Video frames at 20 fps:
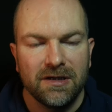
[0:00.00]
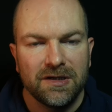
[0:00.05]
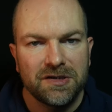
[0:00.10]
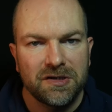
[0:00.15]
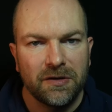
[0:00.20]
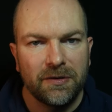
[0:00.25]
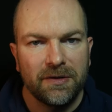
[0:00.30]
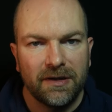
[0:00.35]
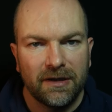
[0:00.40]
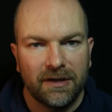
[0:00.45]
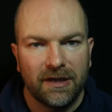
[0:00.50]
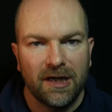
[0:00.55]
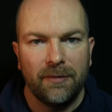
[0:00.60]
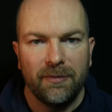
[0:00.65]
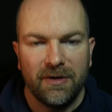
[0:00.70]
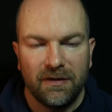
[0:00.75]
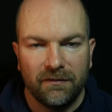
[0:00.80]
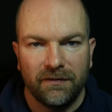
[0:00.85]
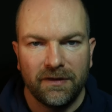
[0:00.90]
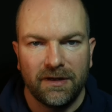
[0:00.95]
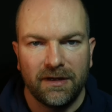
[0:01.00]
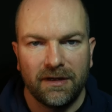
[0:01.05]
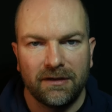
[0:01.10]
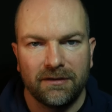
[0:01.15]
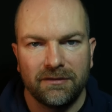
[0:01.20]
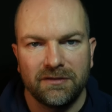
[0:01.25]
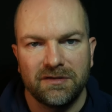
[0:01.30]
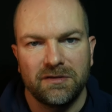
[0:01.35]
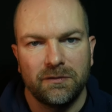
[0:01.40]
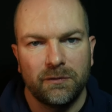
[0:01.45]
So in the coming
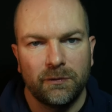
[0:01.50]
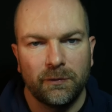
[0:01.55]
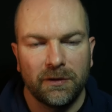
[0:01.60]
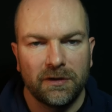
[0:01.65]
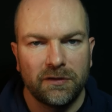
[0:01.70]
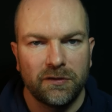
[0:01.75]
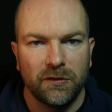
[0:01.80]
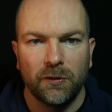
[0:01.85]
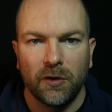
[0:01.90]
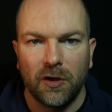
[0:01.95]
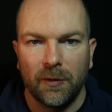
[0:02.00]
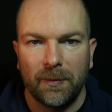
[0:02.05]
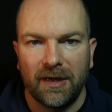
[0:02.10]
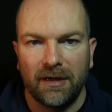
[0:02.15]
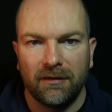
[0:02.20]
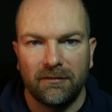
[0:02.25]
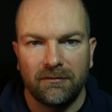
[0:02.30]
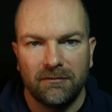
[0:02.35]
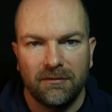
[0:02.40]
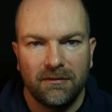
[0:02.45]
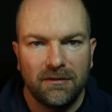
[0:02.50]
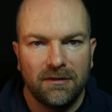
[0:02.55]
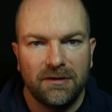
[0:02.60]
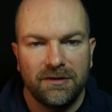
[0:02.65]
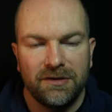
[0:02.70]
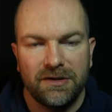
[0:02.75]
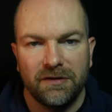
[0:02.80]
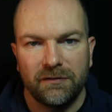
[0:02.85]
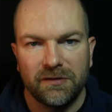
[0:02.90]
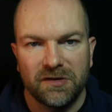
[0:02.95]
videos we'll talk about
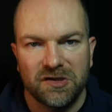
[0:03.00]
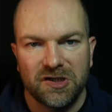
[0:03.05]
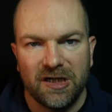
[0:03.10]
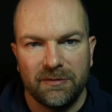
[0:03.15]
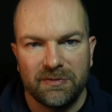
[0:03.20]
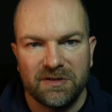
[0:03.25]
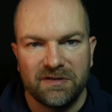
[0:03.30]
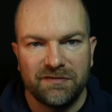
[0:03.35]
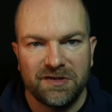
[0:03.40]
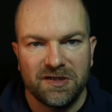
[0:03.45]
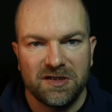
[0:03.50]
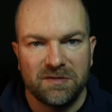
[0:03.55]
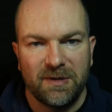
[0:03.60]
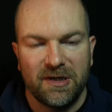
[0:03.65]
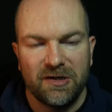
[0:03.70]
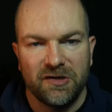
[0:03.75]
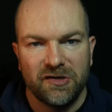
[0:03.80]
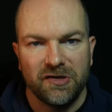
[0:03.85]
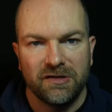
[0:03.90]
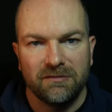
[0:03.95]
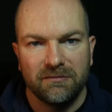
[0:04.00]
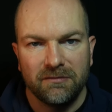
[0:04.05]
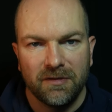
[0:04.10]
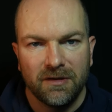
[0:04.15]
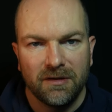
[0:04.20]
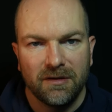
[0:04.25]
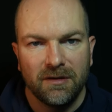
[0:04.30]
different types of suspension,